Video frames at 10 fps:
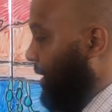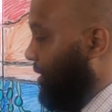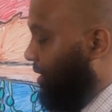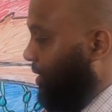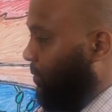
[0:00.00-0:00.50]

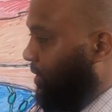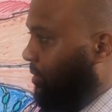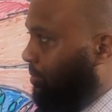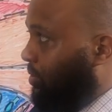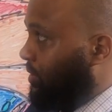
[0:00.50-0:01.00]
Then when the
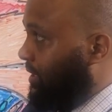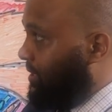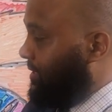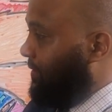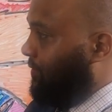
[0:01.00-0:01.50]
bone is
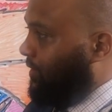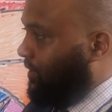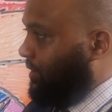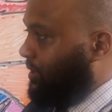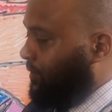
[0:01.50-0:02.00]

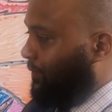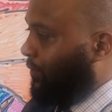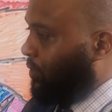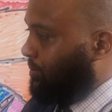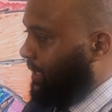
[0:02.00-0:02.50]
severely
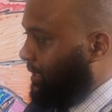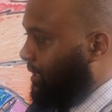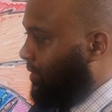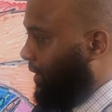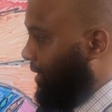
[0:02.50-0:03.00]
deformed and
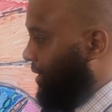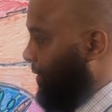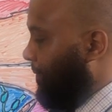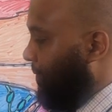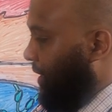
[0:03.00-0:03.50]
degraded,
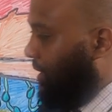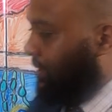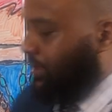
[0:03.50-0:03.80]
there